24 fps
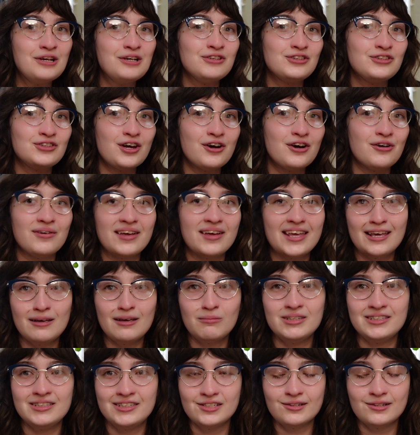So him
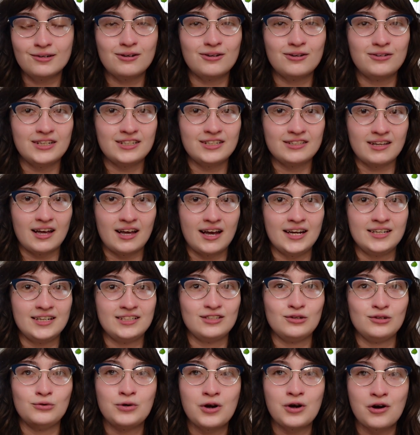and Zero decide
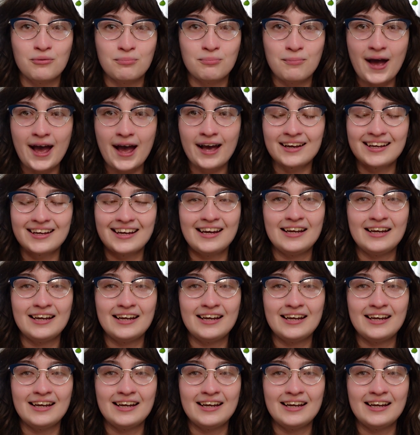to go back